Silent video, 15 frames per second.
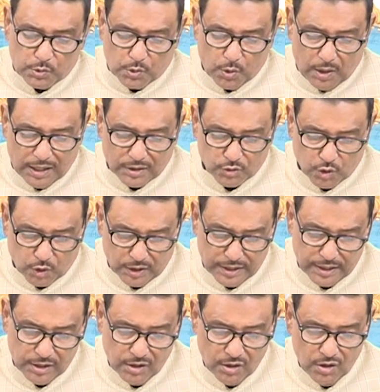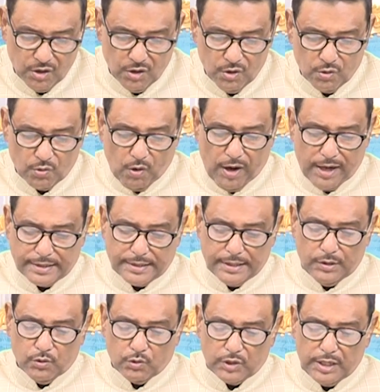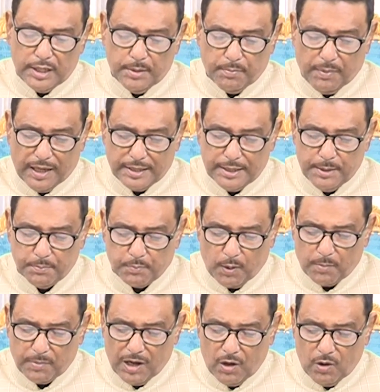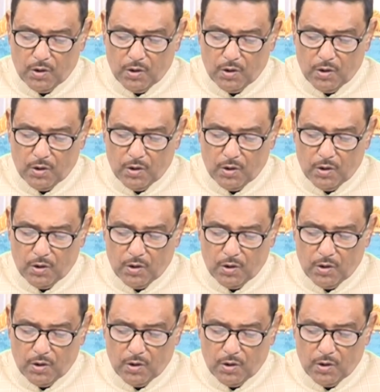able body to stand by the people in tackling the